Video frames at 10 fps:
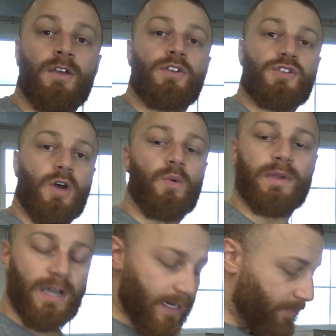So we
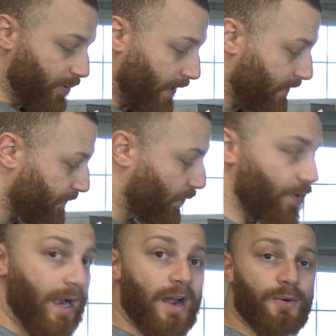got a plan
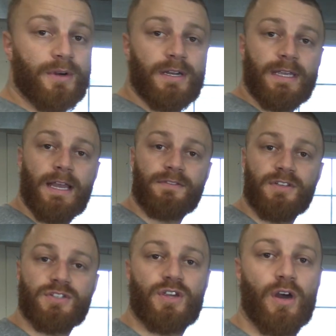for how we're gonna get
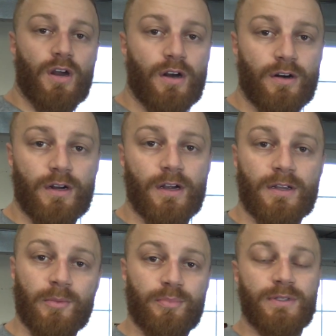this car
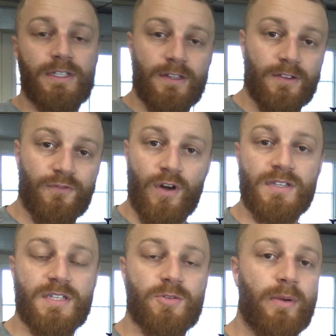complete in the front
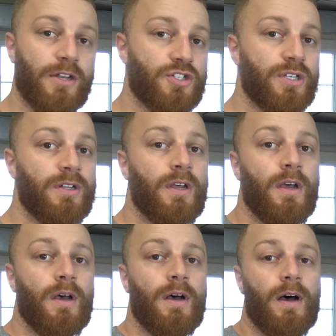suspension.
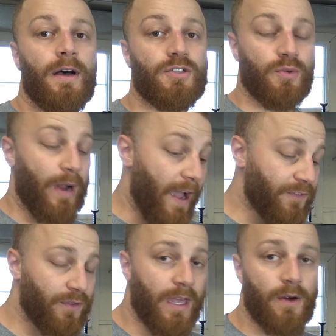So
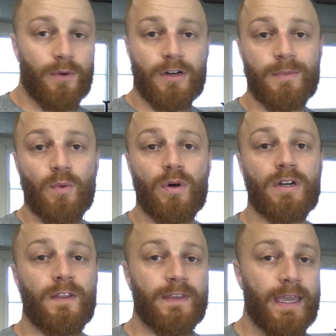after that, we're gonna be
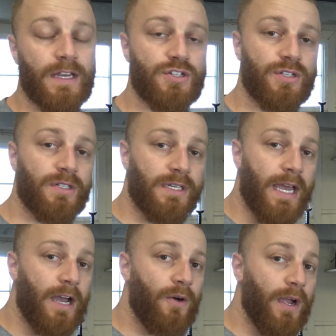working on the engine.
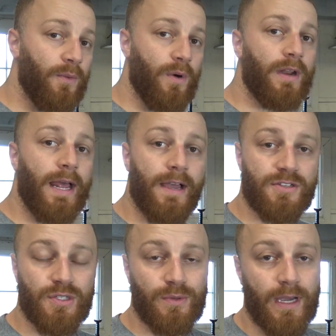Now, I wanna
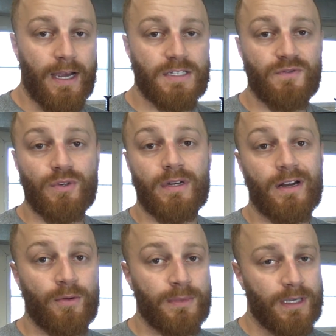ask you guys if you can
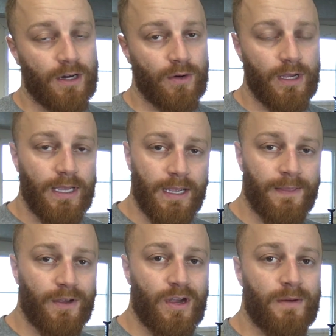help me out in
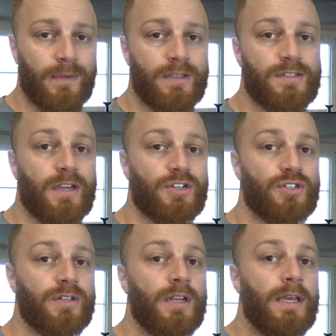the comment
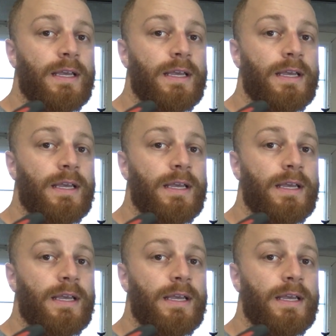section.